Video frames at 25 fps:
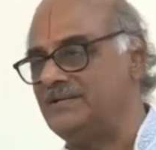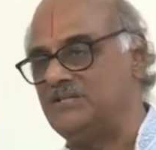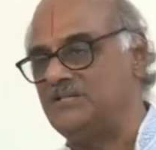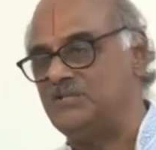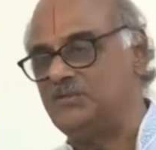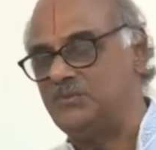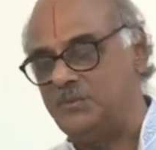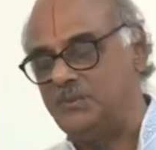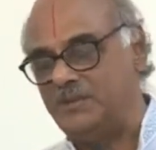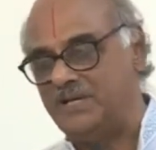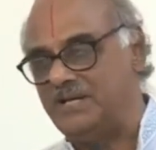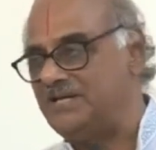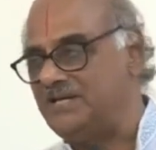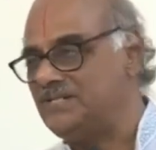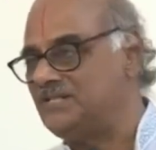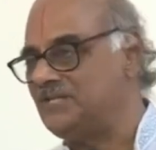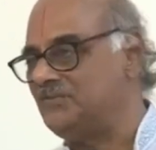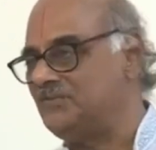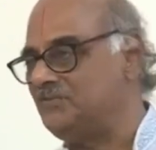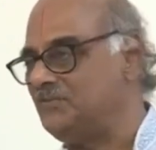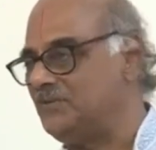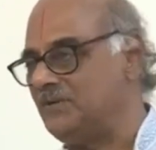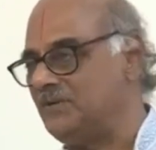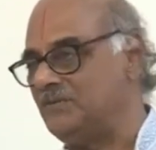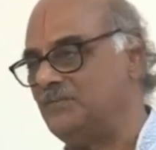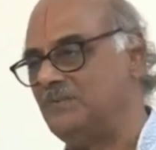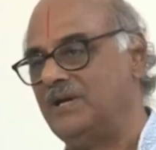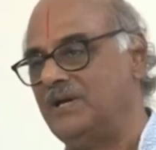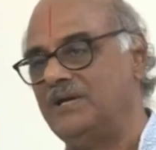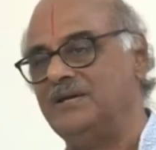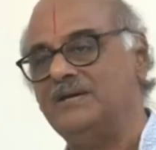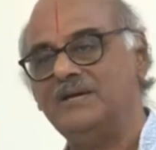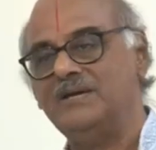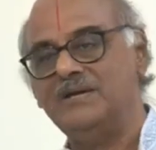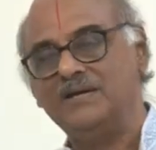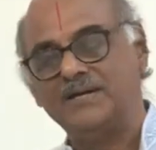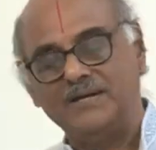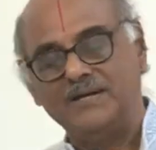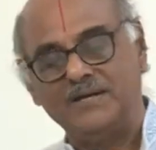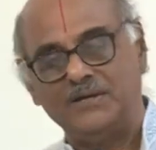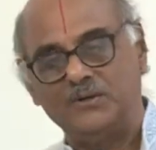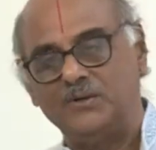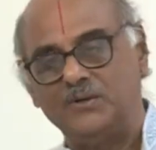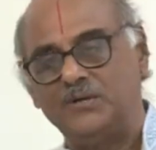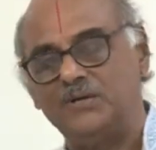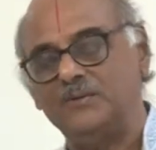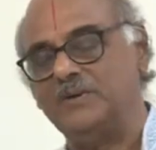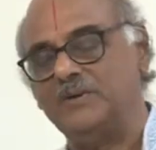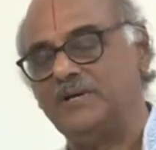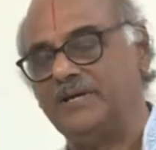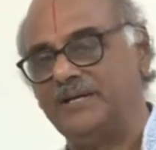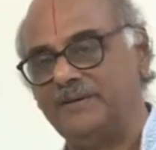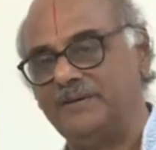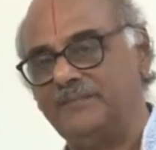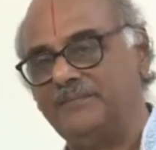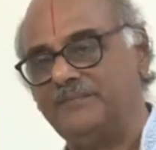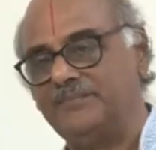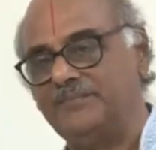inspiration from Karunabhai.